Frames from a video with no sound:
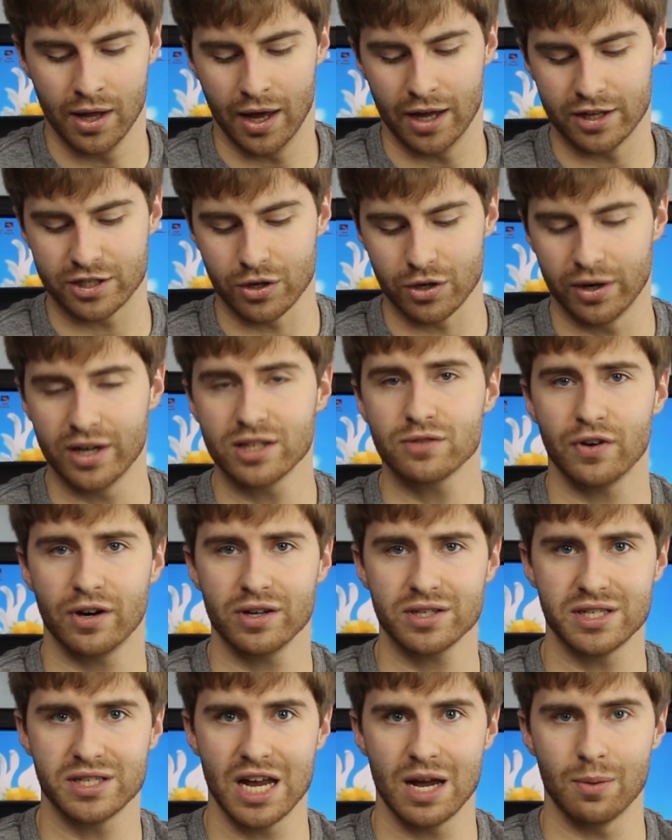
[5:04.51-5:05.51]
And so it is
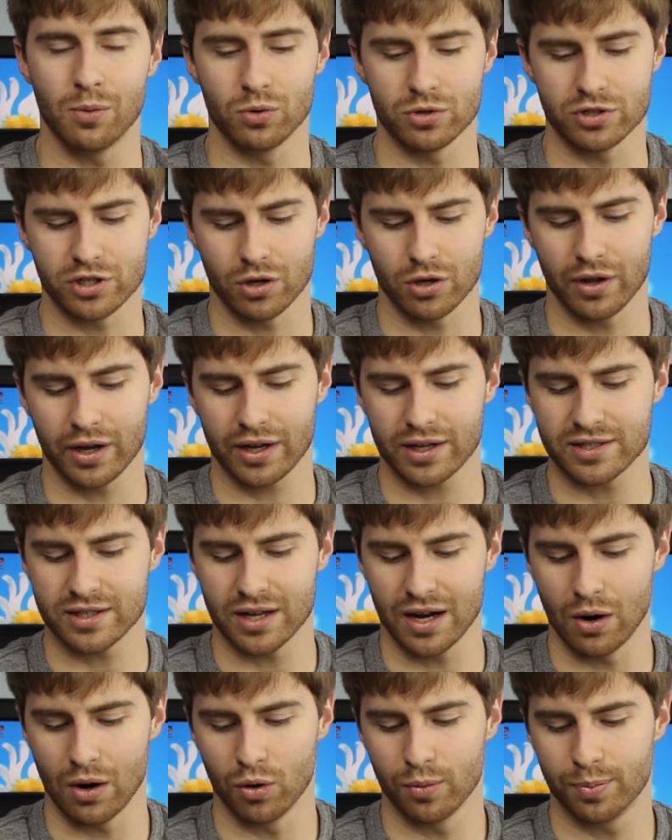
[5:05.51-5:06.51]
very stable. So like I
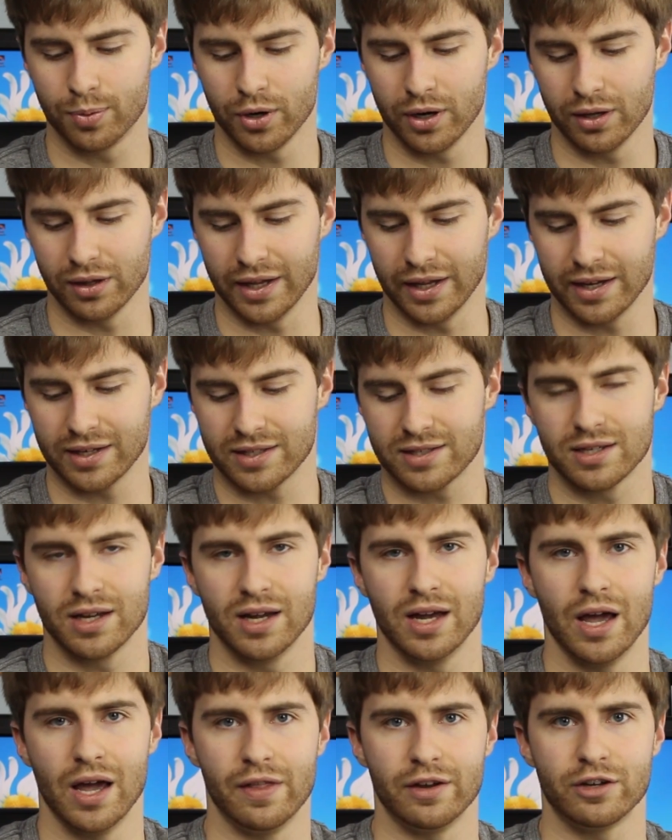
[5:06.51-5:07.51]
said, I will put links
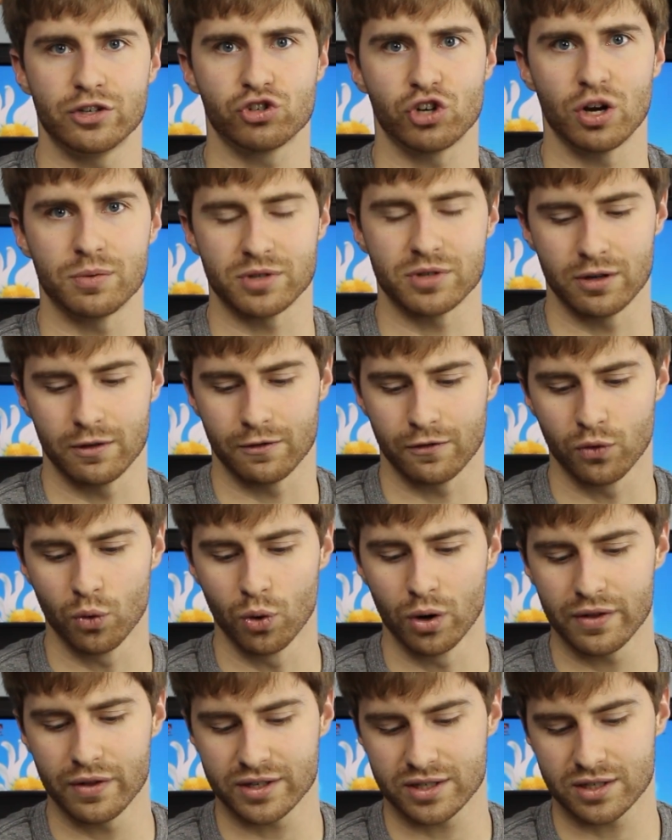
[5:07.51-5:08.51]
in the description
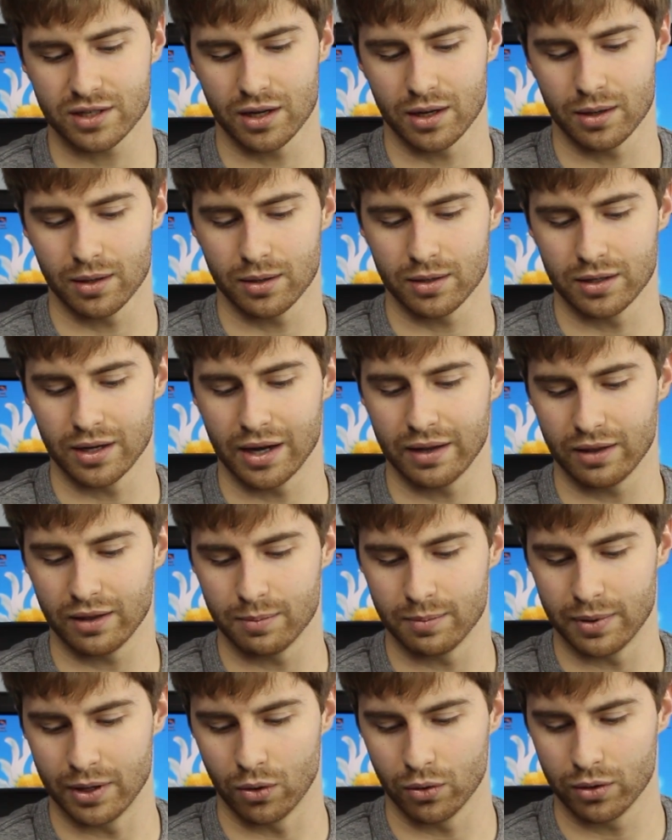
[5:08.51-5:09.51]
for this uh, nightly
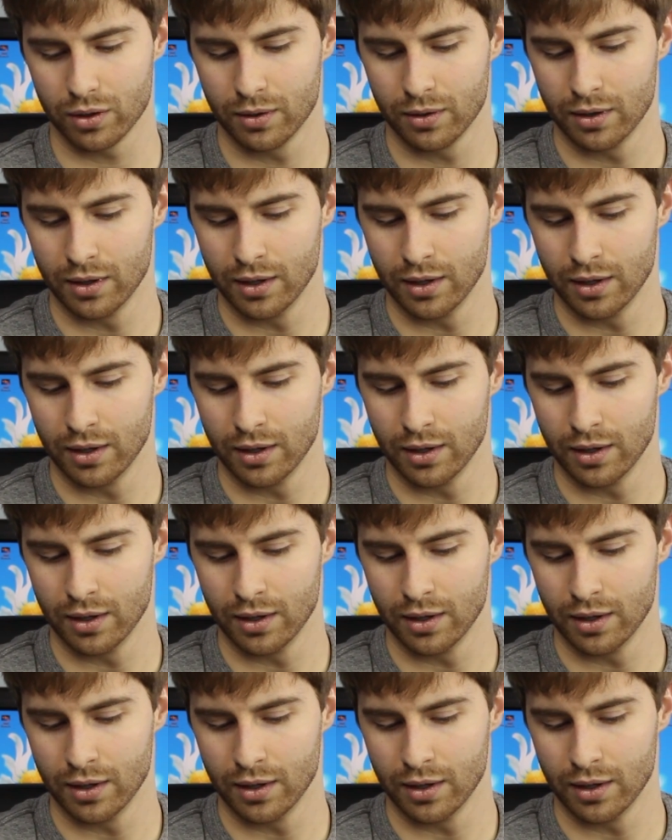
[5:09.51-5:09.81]
build.